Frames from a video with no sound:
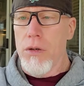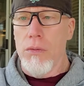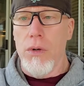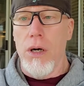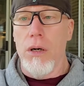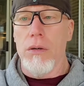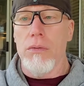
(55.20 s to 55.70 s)

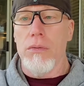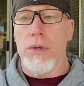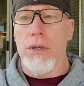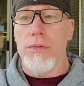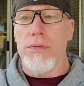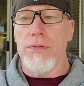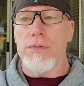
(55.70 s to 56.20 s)
Well,
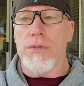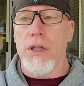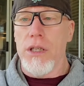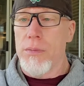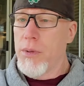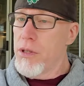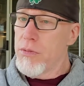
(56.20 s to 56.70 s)
we've
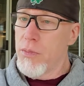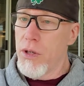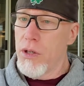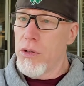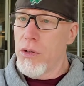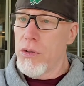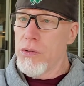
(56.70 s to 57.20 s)
talked about
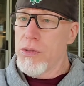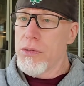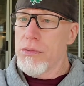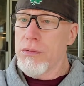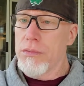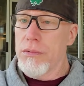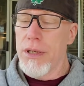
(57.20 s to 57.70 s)
SMART goals.
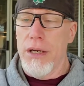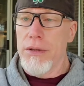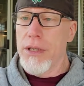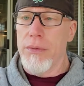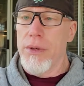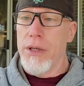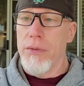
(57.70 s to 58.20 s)
I don't
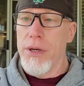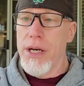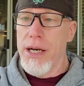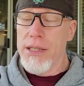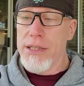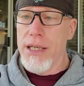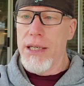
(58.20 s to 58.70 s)
think we need to
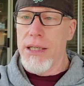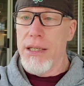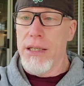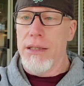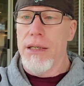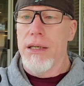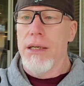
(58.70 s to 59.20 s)
rehash that
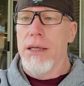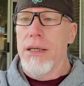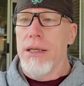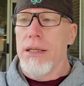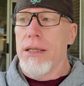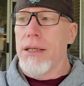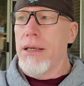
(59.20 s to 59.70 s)
again.
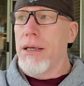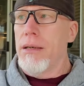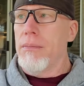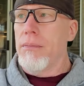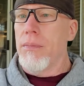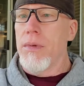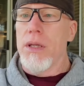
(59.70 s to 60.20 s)

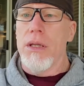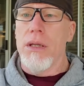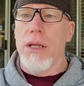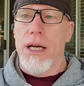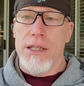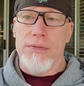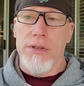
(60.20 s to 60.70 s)

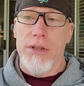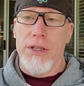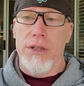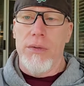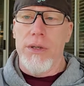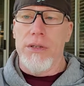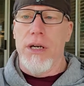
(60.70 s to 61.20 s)
Last video I
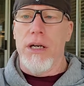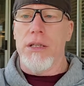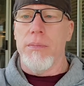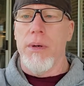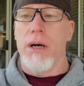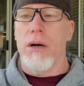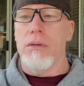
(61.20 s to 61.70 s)
did, we talked
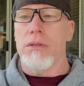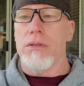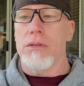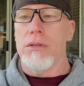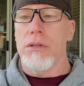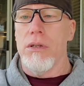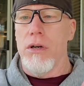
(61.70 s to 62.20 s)
about
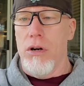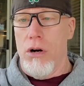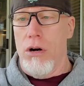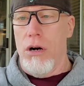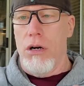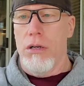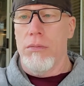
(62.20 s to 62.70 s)

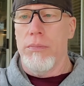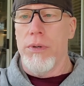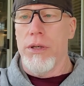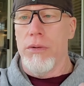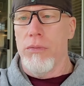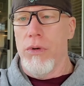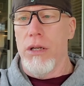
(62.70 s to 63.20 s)
R
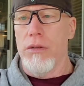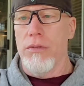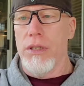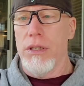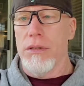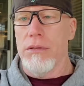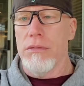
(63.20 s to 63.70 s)
being relevant